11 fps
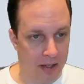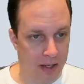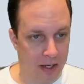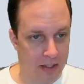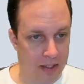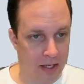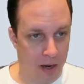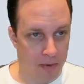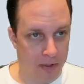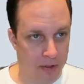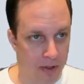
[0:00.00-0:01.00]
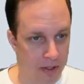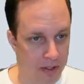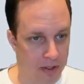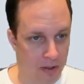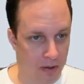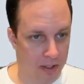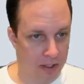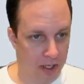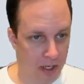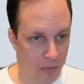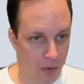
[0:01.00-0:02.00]
HTML to this. So let's
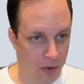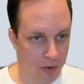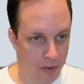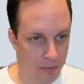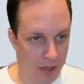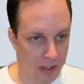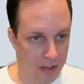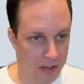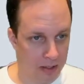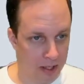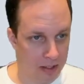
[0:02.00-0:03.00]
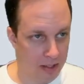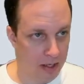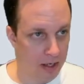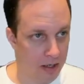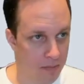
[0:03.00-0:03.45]
say that we want to make the text here